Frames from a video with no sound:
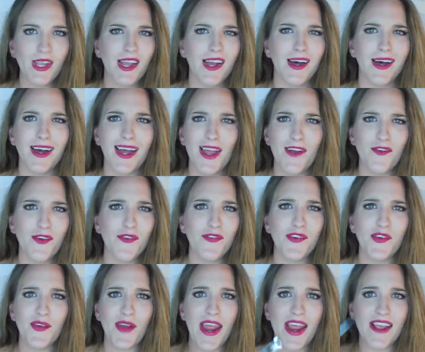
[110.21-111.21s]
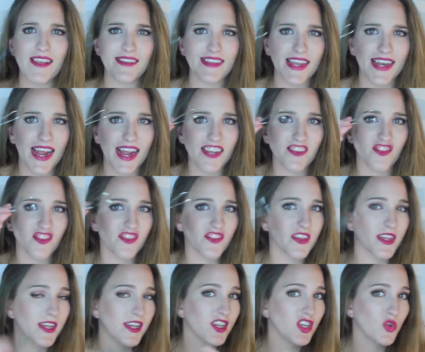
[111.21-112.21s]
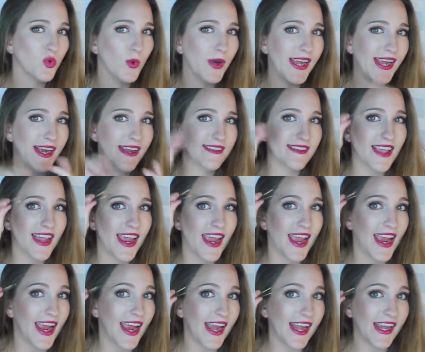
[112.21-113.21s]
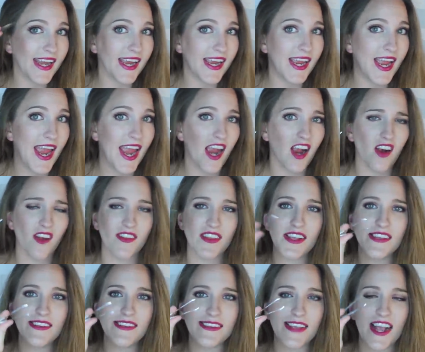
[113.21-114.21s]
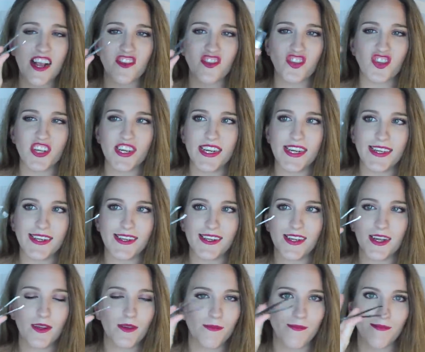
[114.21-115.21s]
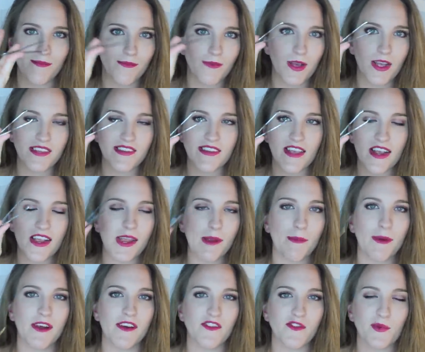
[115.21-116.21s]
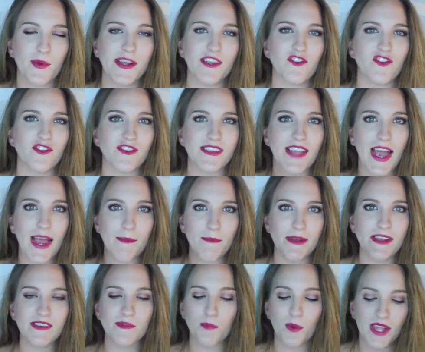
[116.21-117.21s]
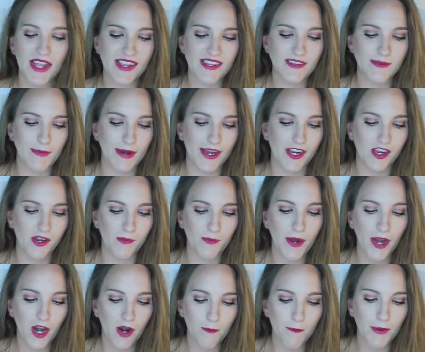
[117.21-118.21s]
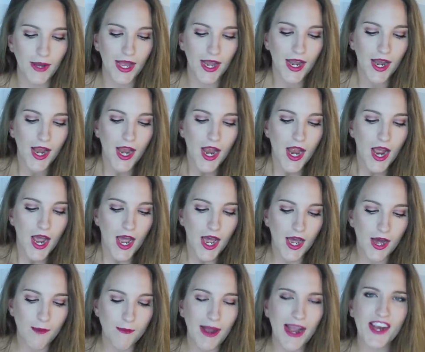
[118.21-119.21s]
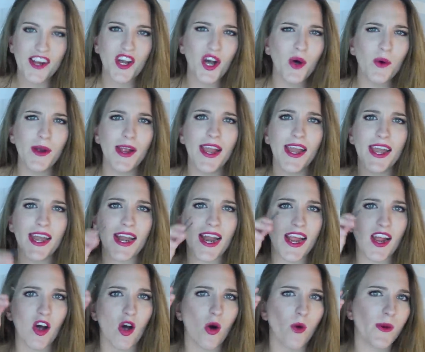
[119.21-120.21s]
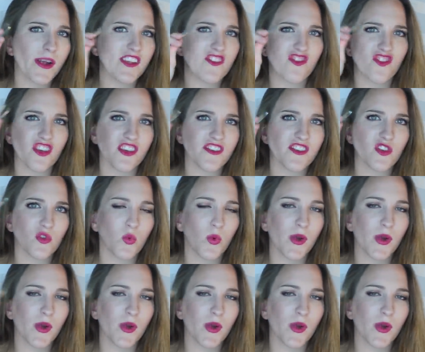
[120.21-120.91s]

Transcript: uh, every few days and I just tweeze any hair. This is actually a sucky pair of tweezers. I misplaced my good pair, but um, I go in and I always just